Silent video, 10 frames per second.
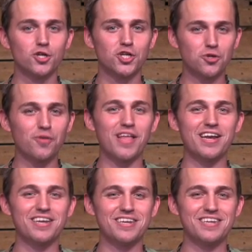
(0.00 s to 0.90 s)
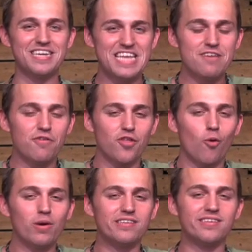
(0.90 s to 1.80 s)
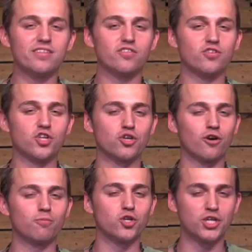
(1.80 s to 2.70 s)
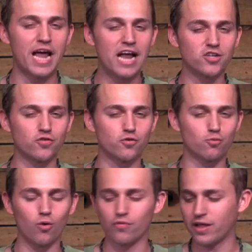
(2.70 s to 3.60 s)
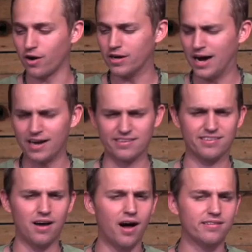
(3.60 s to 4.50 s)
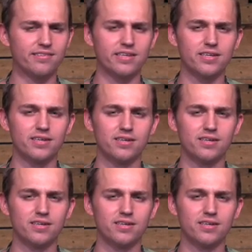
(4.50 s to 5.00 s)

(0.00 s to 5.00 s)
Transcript: showing that even though we see there's such incredible change in this world, that our God is constant